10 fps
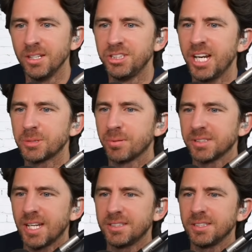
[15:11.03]
She has
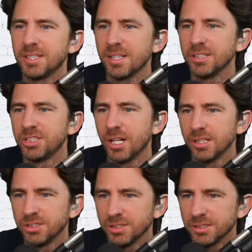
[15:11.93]
presented to the
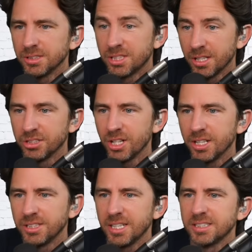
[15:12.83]
judges, to the
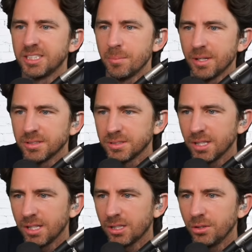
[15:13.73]
judge
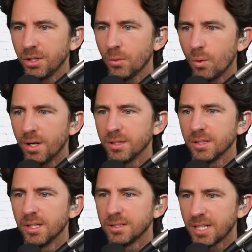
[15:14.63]
exhibits, including
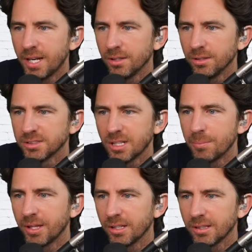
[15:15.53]
one titled
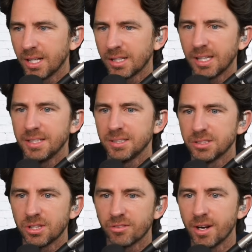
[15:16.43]
something like
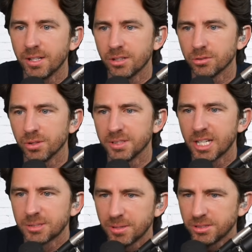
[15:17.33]
Clayton's threatening and curling
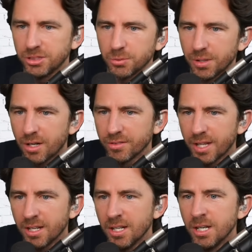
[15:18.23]
text messages. We covered
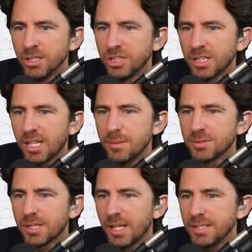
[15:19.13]
that. She
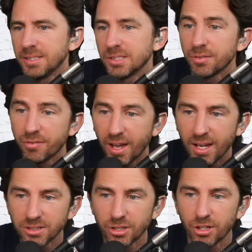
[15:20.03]
claims Clayton's
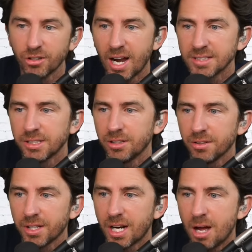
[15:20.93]
fans are harassing
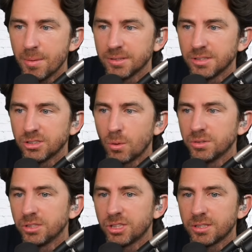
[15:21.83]
her in the comments, and
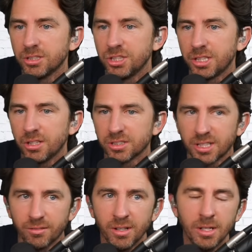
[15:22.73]
someone suggested she kill
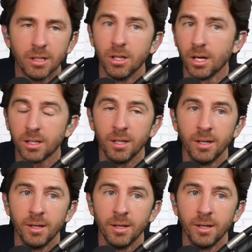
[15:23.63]
herself. Look,